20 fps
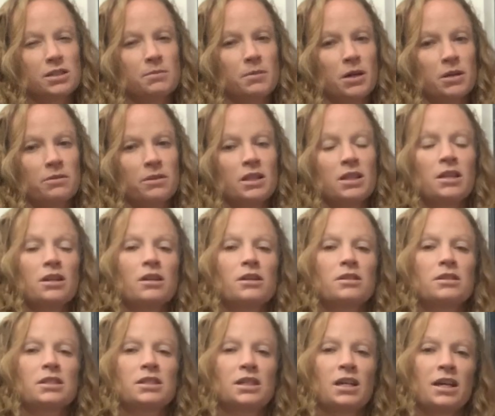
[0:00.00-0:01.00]
spot right there.
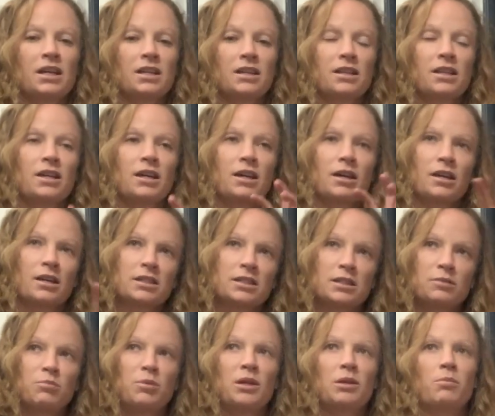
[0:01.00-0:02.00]
It's kind of like a
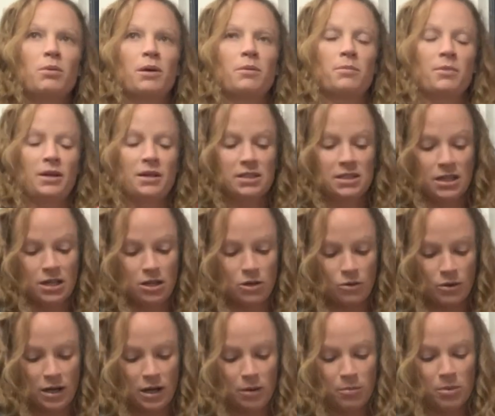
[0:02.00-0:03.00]
speed bump. As I
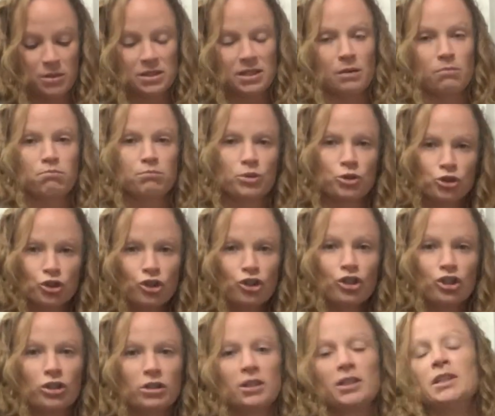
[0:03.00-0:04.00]
go up, it's like
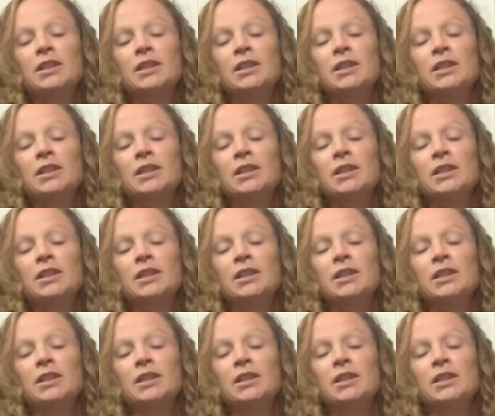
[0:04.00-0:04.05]
ba-dunk.